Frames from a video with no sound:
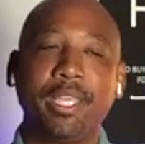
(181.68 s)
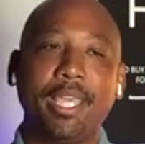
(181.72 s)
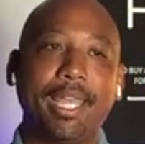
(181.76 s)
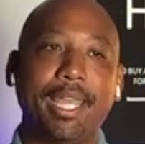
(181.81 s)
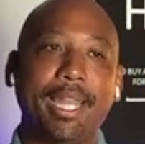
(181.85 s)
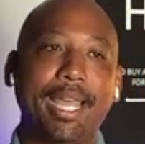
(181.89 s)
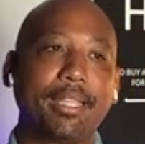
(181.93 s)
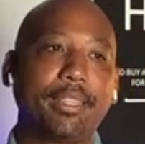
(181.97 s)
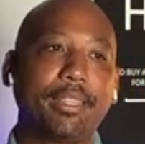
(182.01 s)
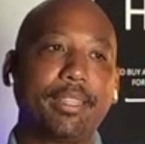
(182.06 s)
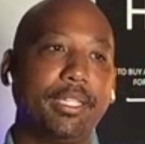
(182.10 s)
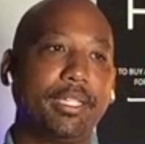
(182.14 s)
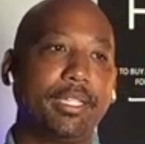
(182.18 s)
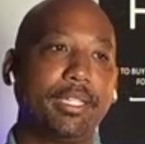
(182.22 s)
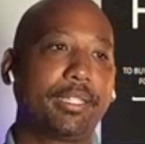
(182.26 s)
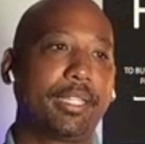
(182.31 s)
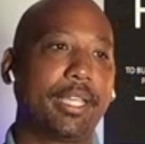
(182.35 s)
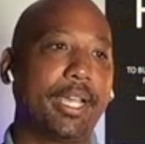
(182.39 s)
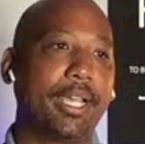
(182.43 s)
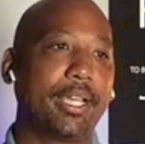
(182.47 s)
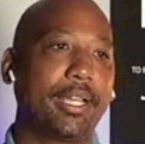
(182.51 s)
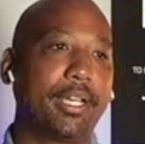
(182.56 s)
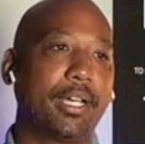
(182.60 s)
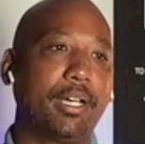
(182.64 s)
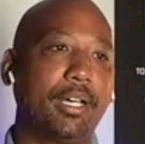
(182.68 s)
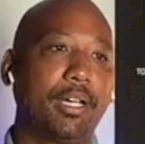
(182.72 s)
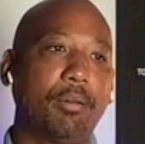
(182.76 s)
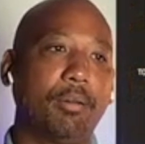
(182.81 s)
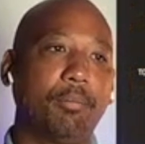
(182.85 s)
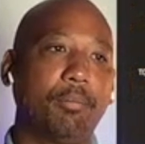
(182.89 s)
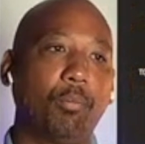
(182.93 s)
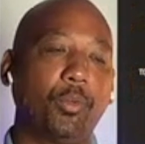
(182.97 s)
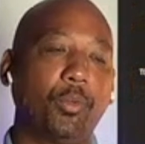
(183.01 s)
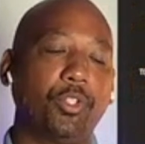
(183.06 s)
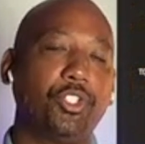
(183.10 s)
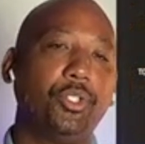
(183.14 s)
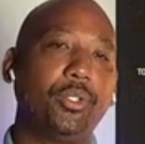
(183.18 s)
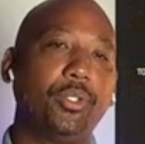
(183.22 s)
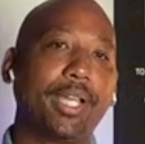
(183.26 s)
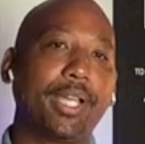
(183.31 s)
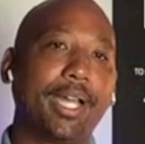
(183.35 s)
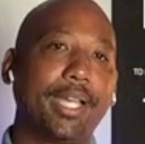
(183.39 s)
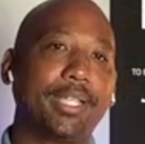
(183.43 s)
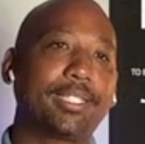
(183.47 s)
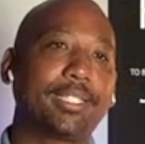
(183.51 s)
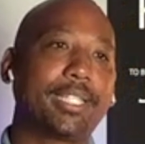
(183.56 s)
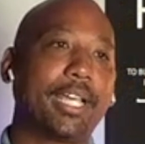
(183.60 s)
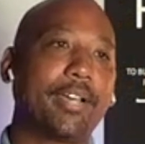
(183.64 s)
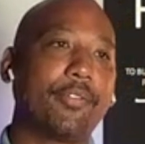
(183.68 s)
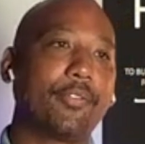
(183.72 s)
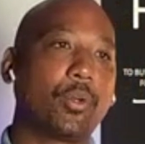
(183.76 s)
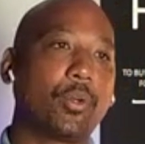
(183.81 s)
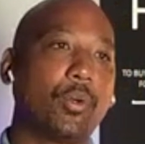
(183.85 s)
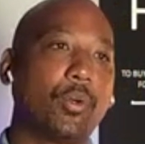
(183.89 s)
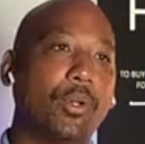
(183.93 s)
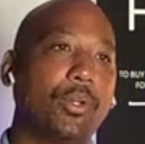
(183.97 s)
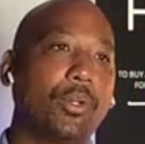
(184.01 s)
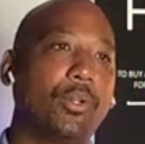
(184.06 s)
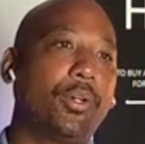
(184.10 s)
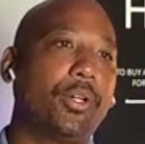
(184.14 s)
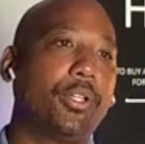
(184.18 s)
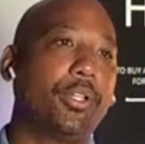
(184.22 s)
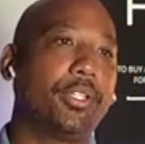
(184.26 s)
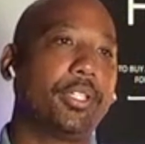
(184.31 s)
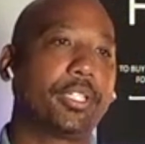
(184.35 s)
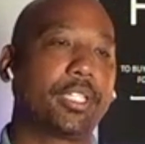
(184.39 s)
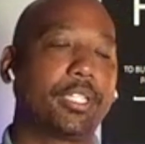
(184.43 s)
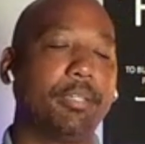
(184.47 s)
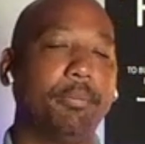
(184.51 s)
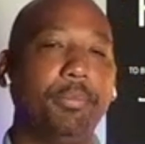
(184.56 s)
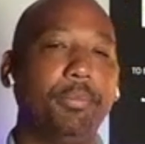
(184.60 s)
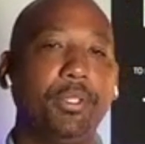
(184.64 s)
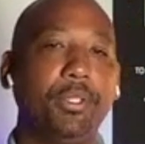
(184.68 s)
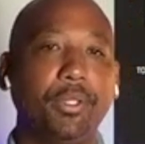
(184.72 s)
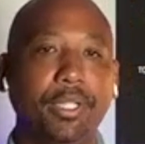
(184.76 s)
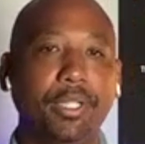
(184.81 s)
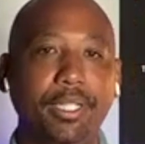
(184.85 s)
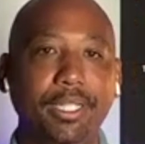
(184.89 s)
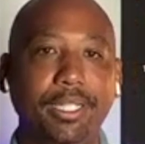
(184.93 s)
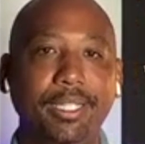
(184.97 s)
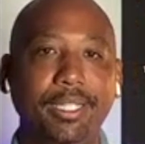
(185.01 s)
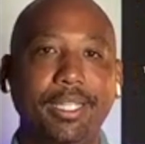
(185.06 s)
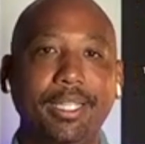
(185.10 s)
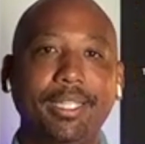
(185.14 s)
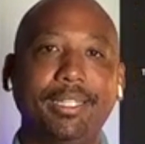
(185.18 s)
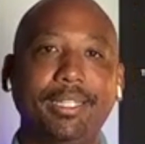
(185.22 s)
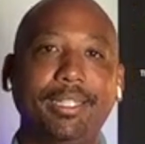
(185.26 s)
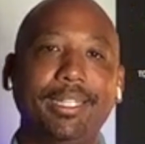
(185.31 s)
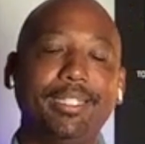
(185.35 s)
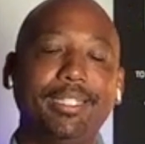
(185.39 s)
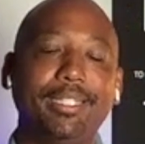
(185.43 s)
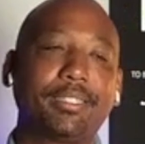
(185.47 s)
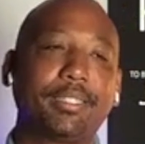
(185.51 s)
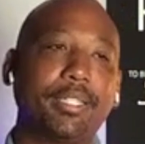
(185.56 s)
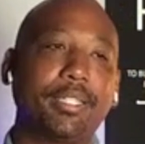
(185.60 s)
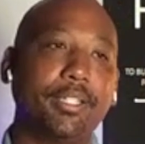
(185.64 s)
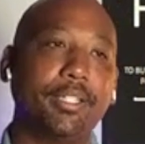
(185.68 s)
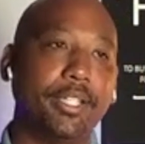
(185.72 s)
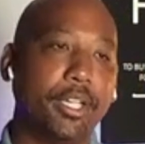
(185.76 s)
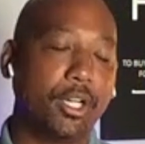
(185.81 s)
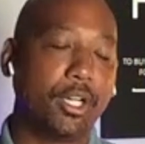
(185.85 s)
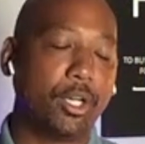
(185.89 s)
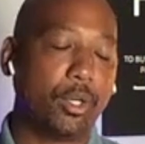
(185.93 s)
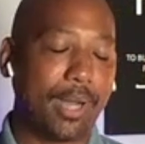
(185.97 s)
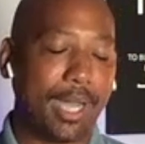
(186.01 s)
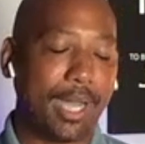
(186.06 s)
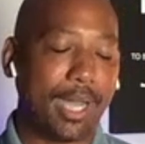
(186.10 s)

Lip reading: And I think that what you guys have going on, the community needs to know.